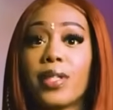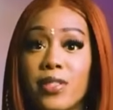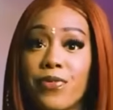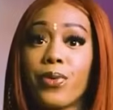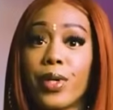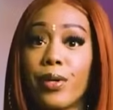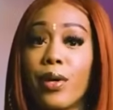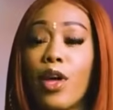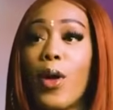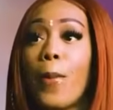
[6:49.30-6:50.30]
A prince for real.
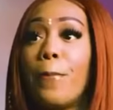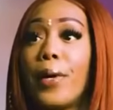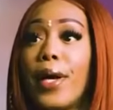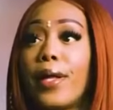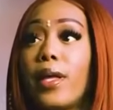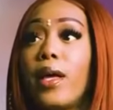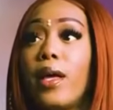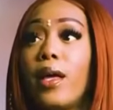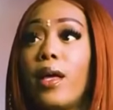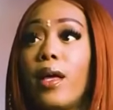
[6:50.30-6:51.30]
But
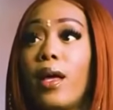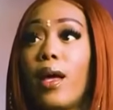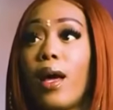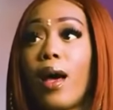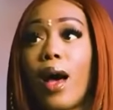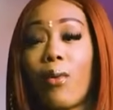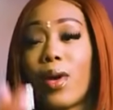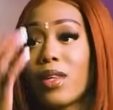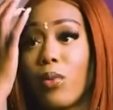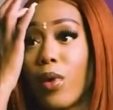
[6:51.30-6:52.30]
I
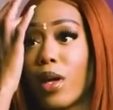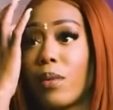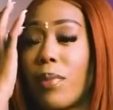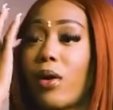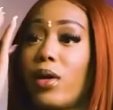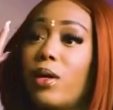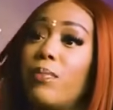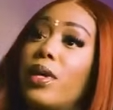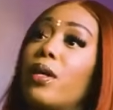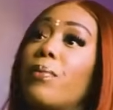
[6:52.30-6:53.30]
wasn't worried about
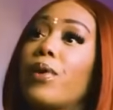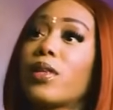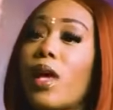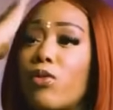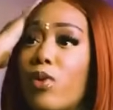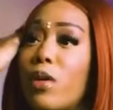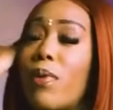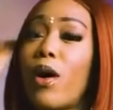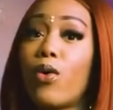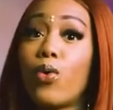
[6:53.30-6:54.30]
him being a prince. I was worried
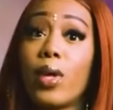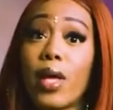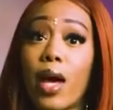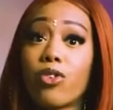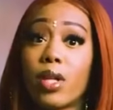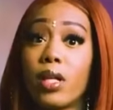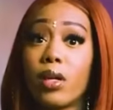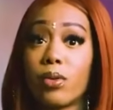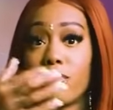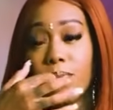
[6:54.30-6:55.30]
about who he actually
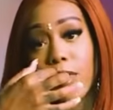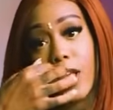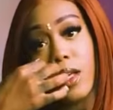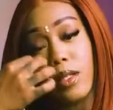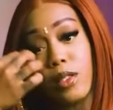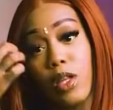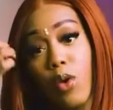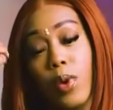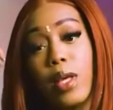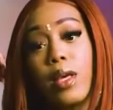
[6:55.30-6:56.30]
knew.
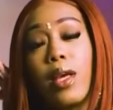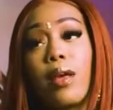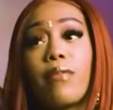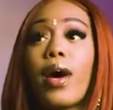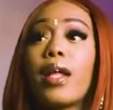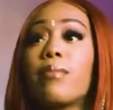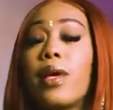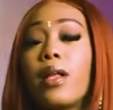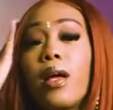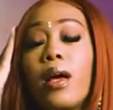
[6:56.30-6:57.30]
So when he invited
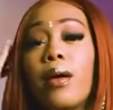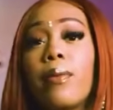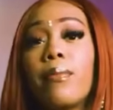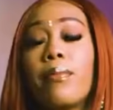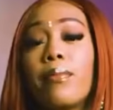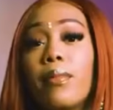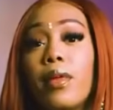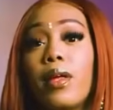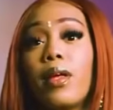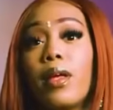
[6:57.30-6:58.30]
me to...
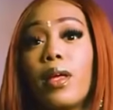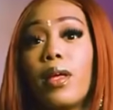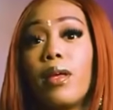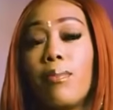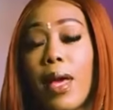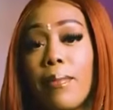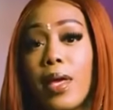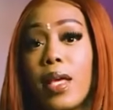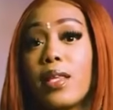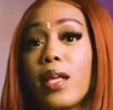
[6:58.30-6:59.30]
He met
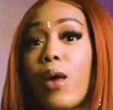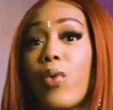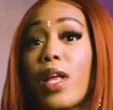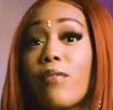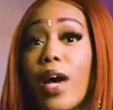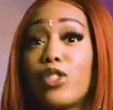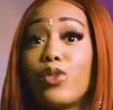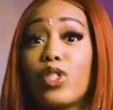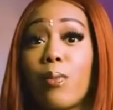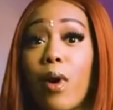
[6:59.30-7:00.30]
me. He said, I want to invite
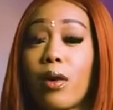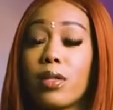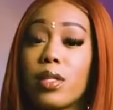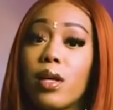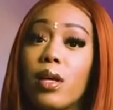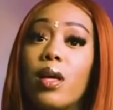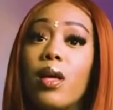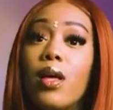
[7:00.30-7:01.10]
you tomorrow to